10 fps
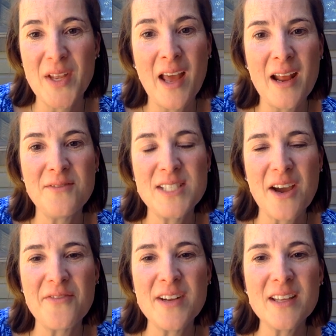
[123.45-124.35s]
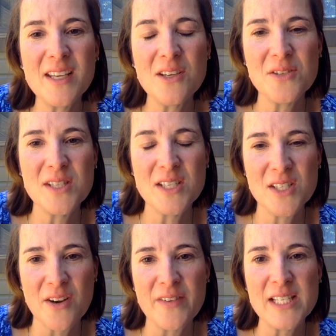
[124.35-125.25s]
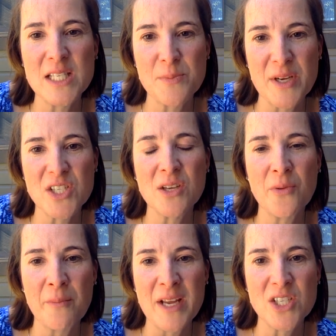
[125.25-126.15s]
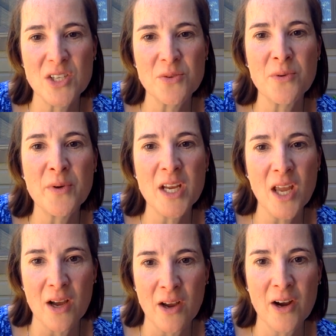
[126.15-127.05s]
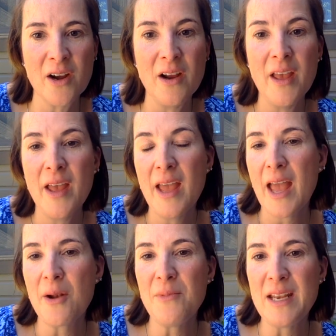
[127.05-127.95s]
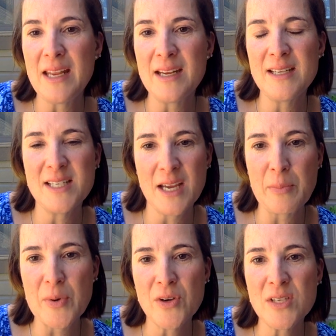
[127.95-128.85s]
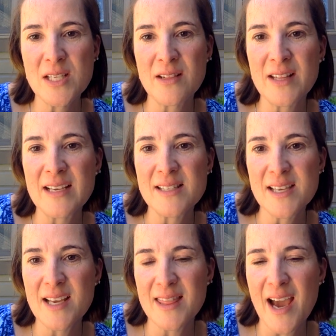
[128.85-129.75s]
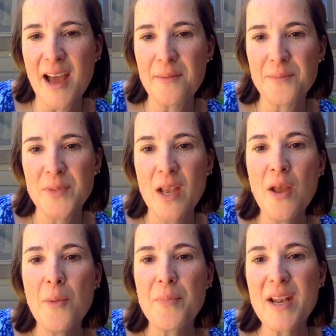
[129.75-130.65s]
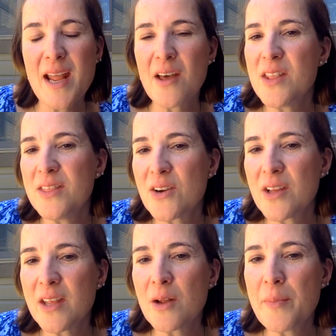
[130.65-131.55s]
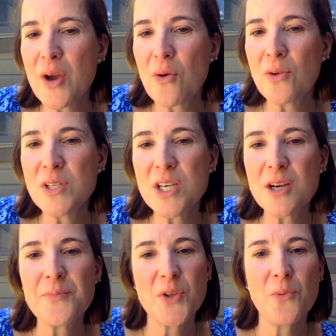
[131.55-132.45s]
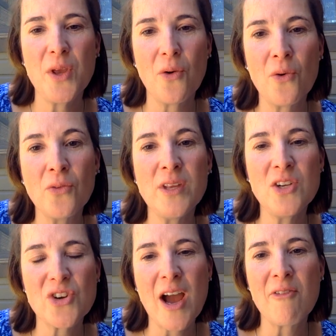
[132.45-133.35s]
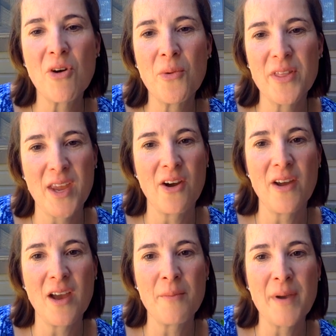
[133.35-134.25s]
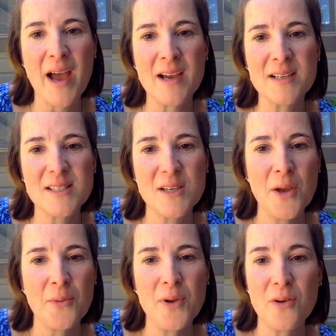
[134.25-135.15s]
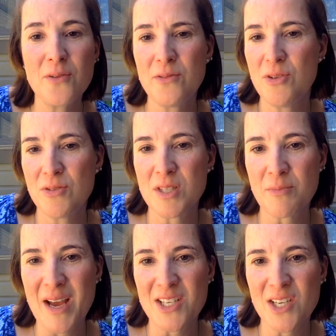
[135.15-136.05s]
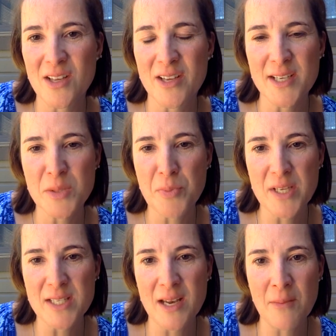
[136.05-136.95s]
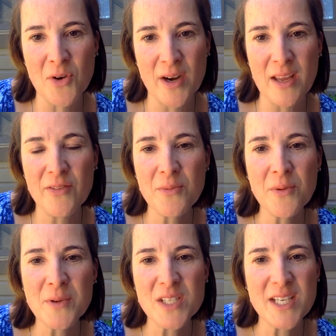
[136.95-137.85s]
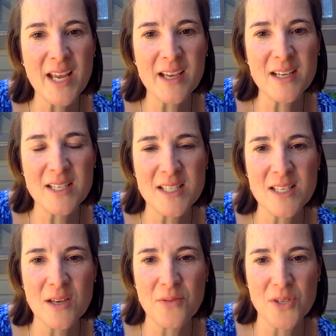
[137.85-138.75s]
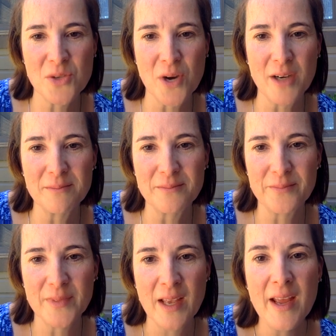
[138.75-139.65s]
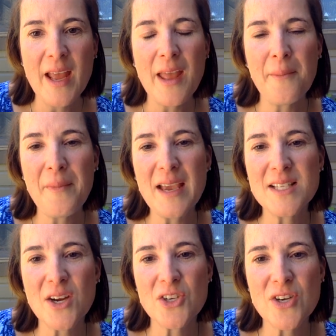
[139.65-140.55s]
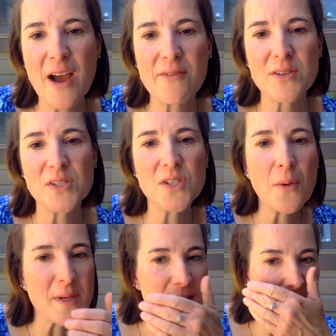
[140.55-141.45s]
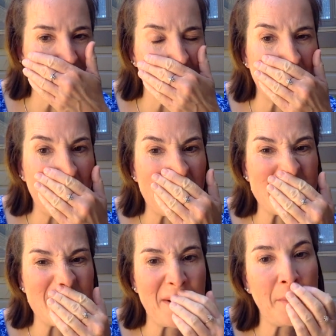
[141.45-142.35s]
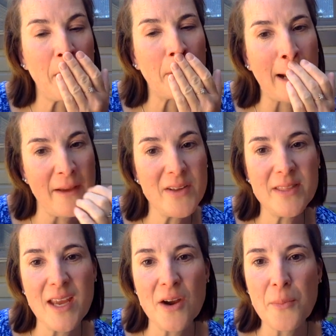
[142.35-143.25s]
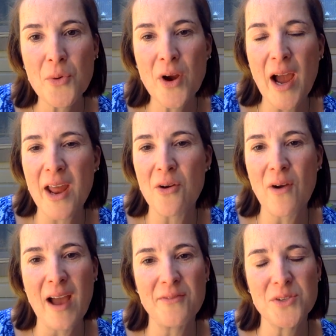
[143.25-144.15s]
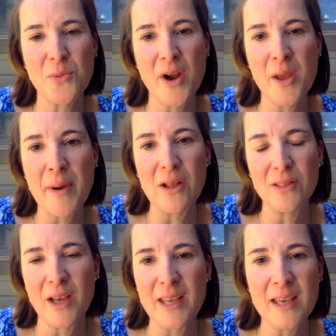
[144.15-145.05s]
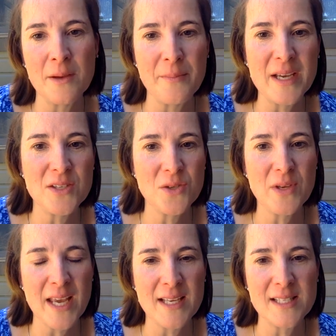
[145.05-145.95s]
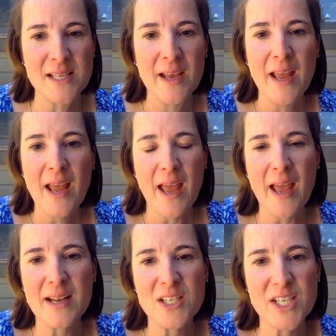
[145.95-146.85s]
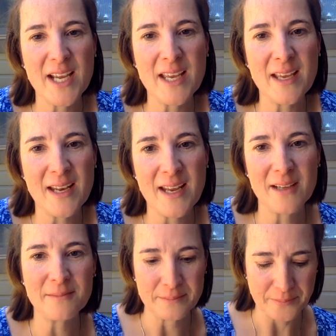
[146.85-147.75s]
And I've definitely used this service, especially when my children were younger and we needed diapers and things like that. But now that they're a little bit older, we only travel with carry-on bags. We don't use the Magical Express anymore, even when we're staying in a Disney resort. It makes our travel so much easier because when we arrive at the airport, I don't have to worry about lugging a big suitcase and checking it in.